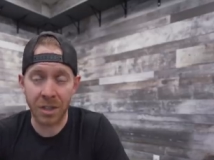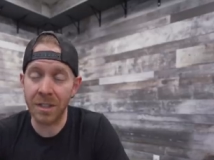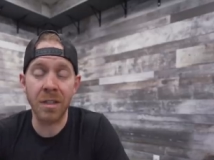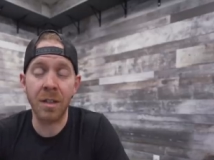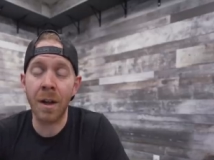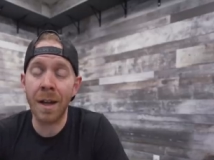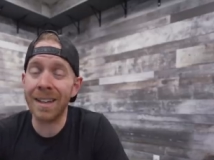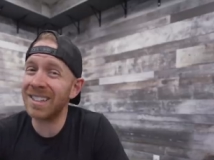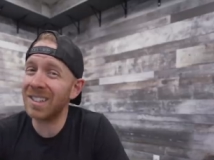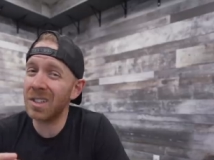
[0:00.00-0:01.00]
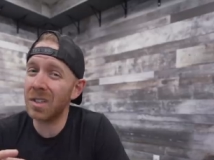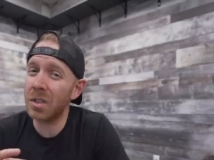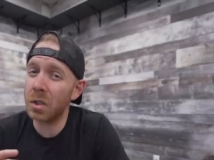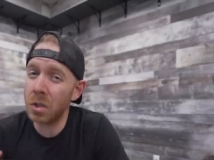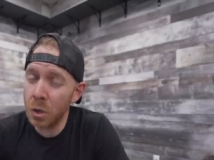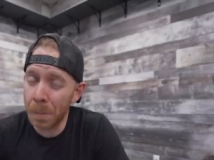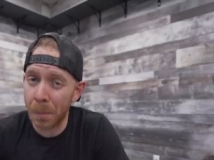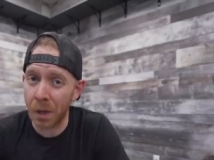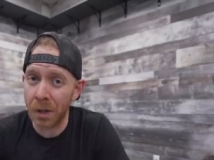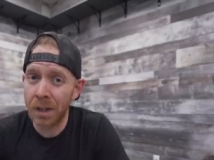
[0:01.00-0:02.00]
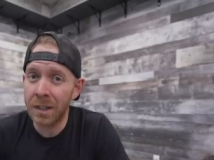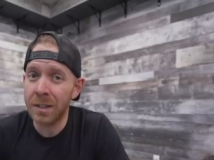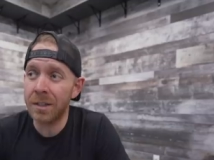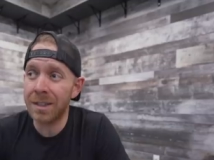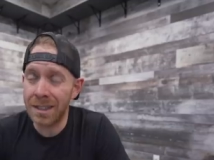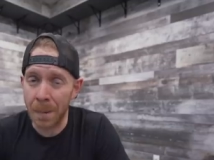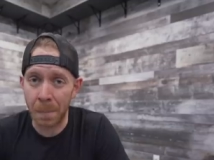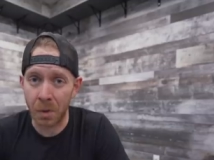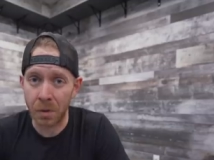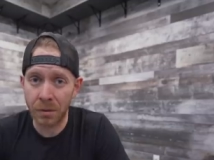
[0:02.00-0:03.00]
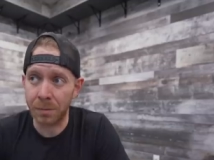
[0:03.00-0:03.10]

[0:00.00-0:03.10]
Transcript: It's not super simple,